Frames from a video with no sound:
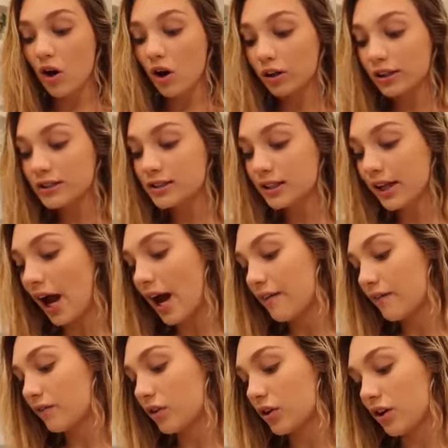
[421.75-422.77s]
But honestly,
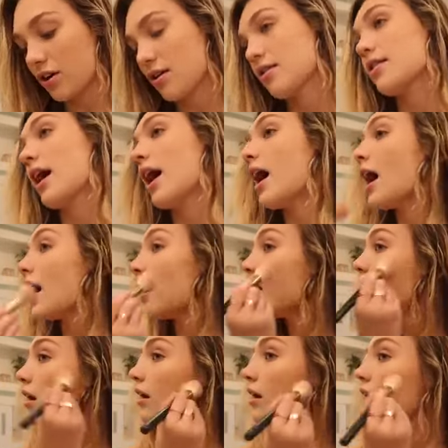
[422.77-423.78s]
I've learned
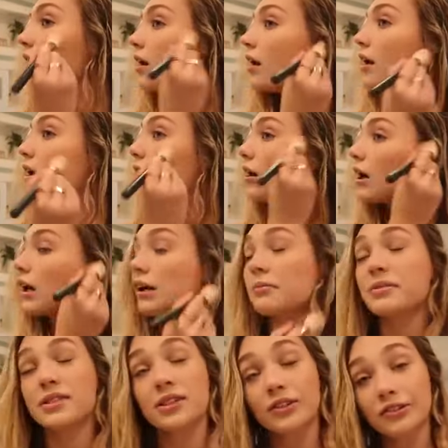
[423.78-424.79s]
that and
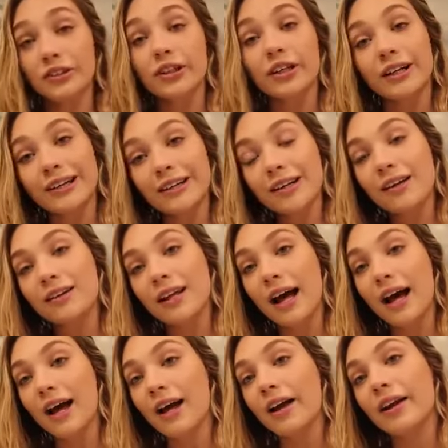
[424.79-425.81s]
I'm still learning
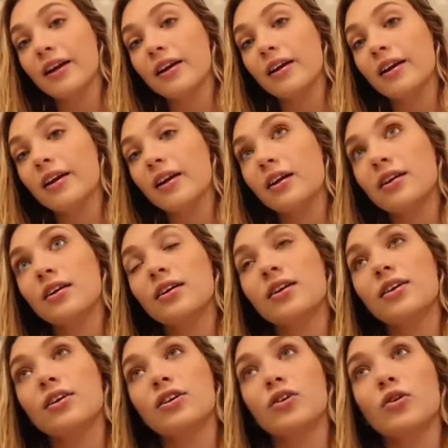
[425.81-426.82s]
that
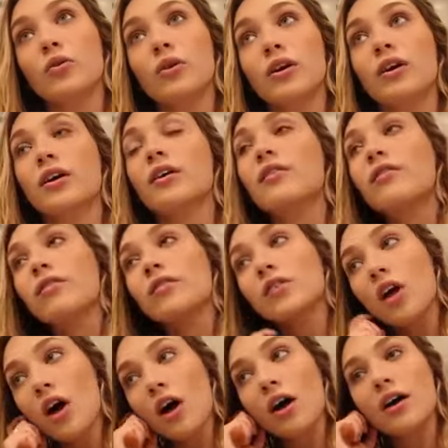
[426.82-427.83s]
your
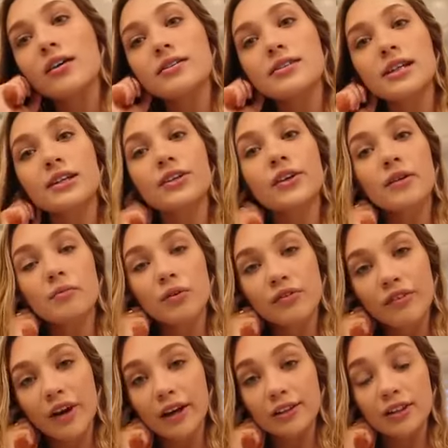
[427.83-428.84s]
flaws and your
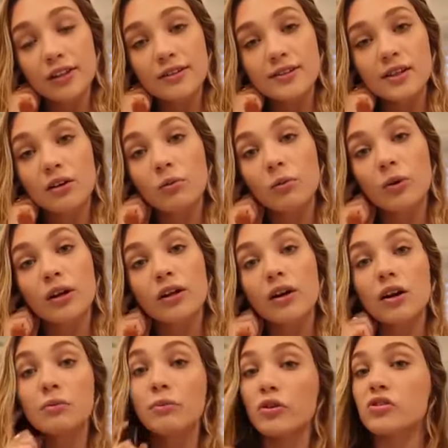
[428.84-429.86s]
imperfections are
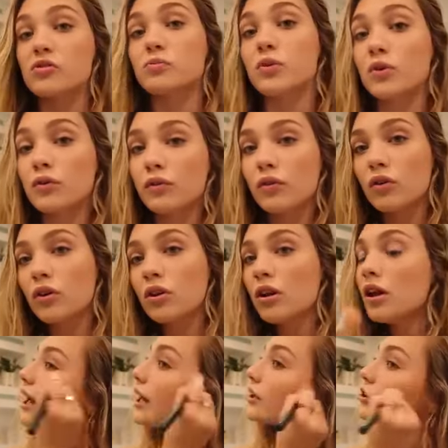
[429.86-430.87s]
what are most
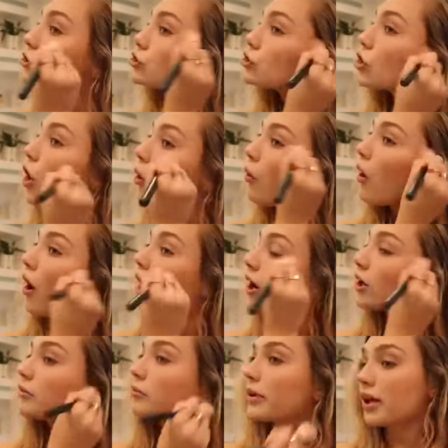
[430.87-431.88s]
beautiful. It's so
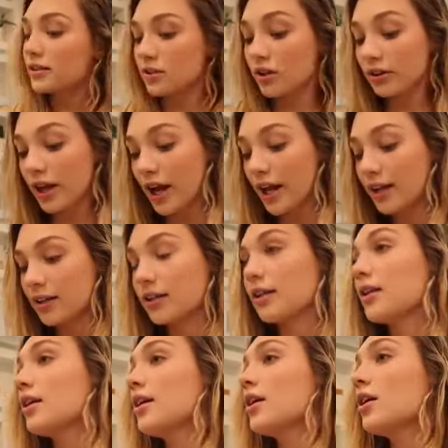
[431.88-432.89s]
hard because
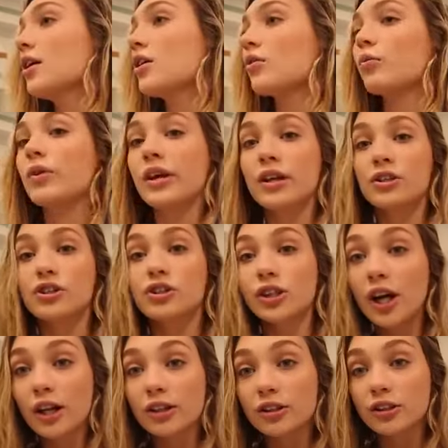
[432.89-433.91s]
online we get
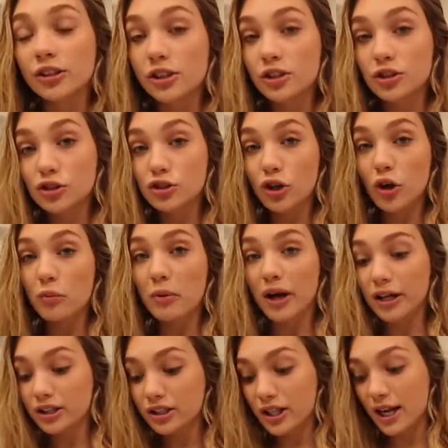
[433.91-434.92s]
judged so
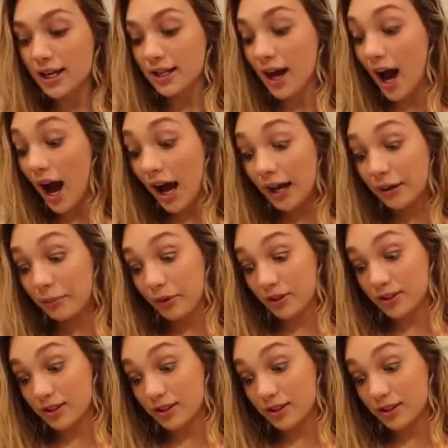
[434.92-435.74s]
much and I